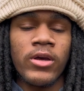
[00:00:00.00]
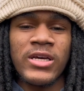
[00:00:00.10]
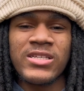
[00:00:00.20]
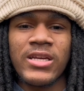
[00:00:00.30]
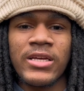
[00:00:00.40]

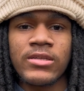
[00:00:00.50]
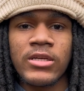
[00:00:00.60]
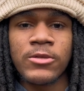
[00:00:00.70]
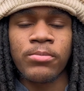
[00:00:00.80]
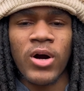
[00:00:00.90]

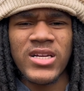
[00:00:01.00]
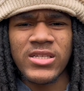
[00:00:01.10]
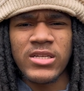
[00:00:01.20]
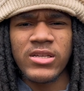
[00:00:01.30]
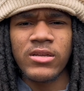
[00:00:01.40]
it's
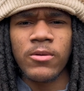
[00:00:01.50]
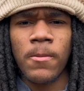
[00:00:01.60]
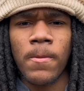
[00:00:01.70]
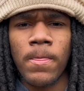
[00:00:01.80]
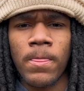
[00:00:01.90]
processing
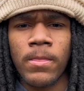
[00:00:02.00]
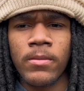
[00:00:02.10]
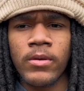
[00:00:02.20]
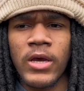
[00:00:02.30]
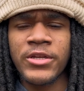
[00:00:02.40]

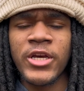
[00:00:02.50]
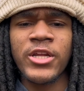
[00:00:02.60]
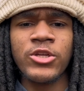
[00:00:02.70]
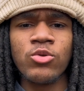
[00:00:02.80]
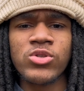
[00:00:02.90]
and
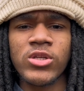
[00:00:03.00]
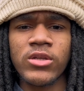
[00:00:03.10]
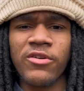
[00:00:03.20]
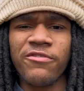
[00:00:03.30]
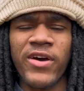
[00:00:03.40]
getting used to
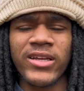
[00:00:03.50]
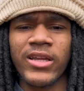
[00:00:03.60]
the fact